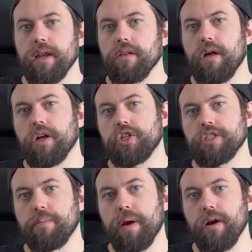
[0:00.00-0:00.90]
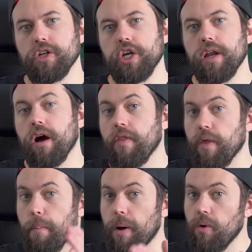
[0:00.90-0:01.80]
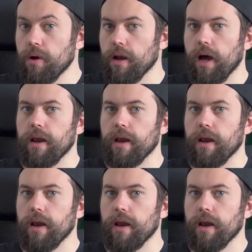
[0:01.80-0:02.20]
to launch as a parachain on the Polkadot